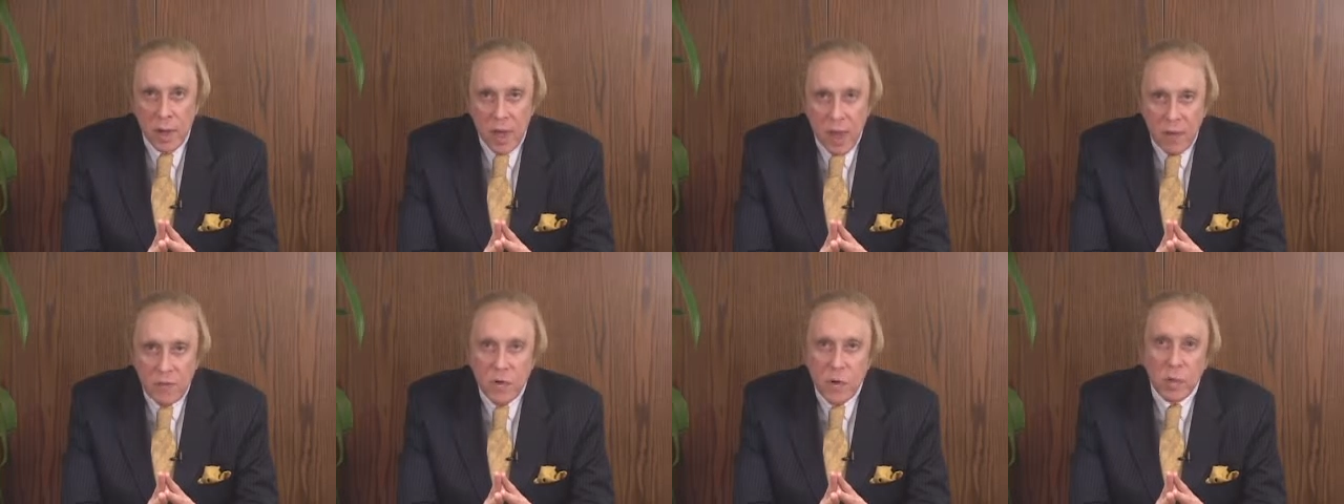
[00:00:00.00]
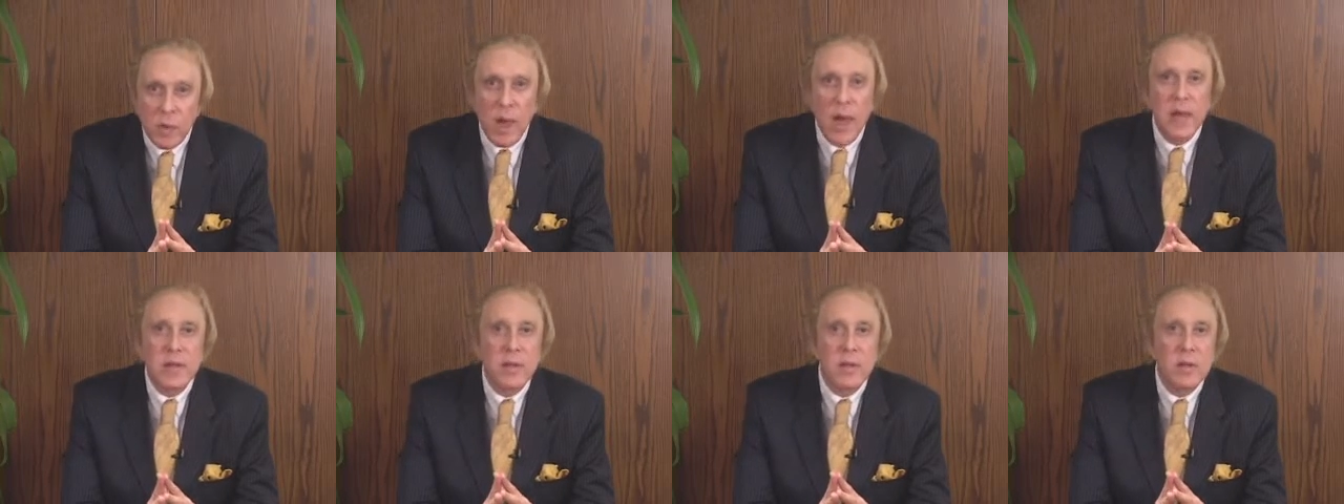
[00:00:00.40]
If you'd
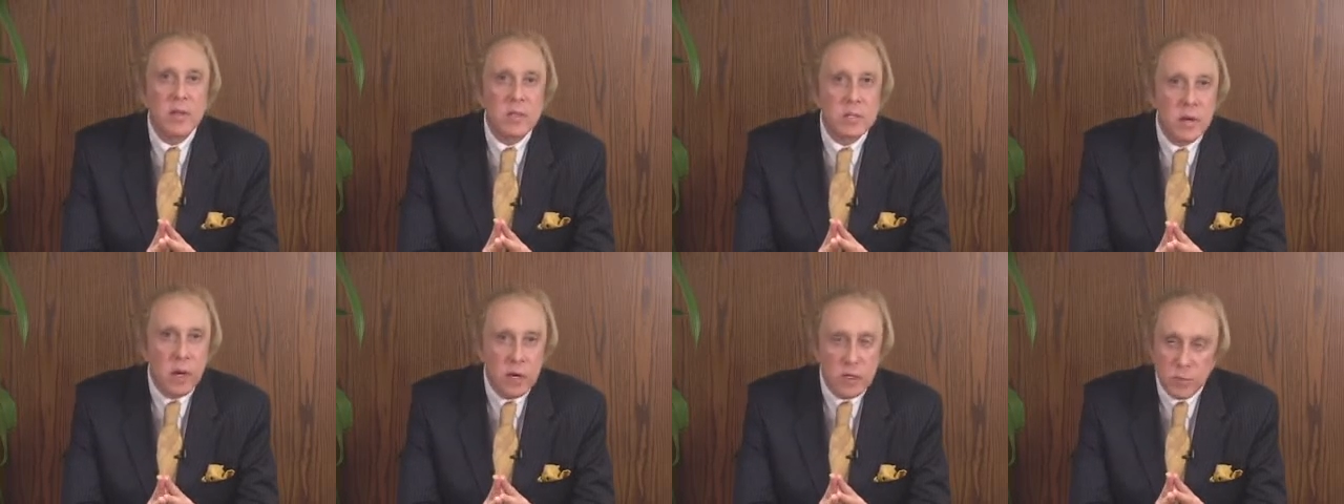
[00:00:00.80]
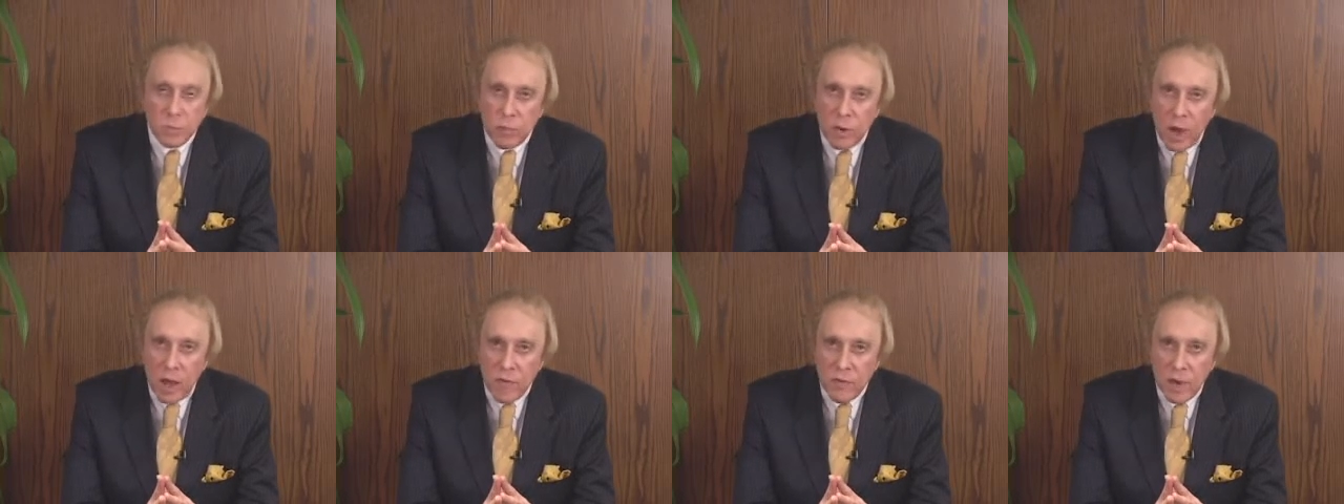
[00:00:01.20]
like to discuss
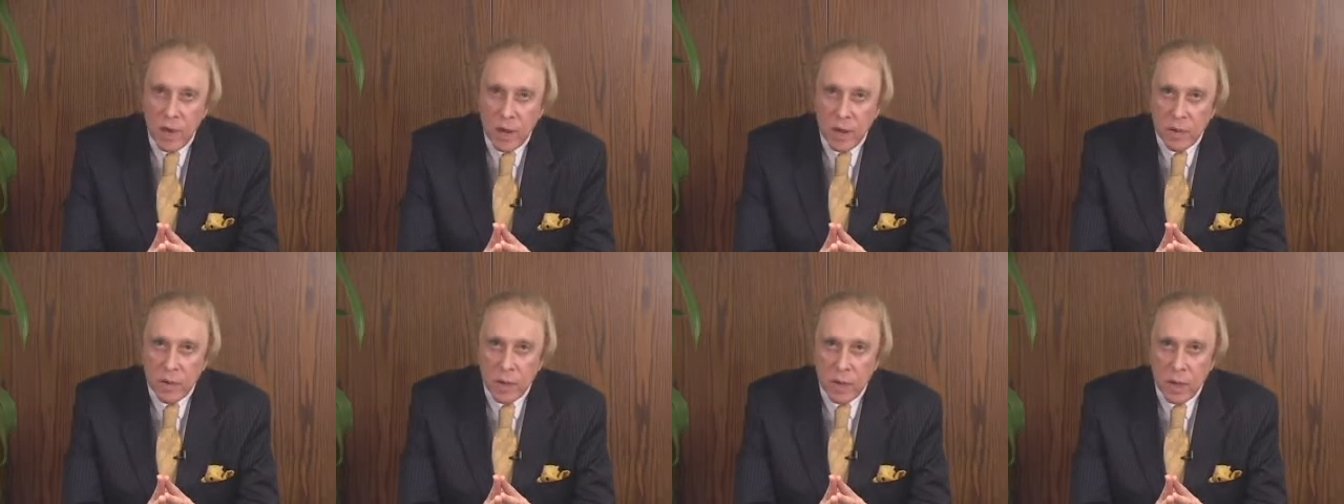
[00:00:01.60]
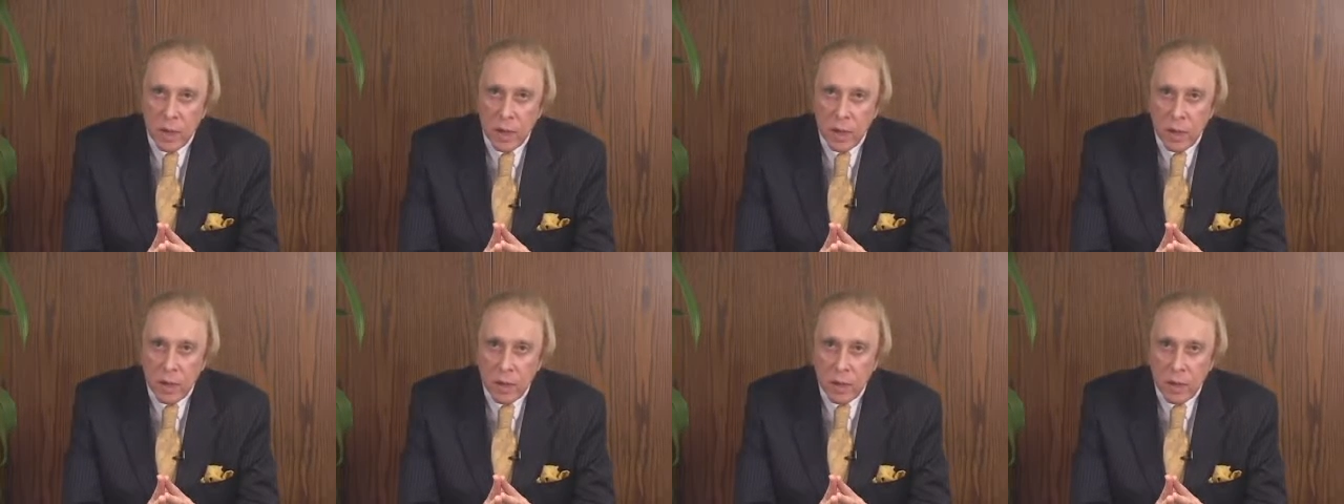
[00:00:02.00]
private equity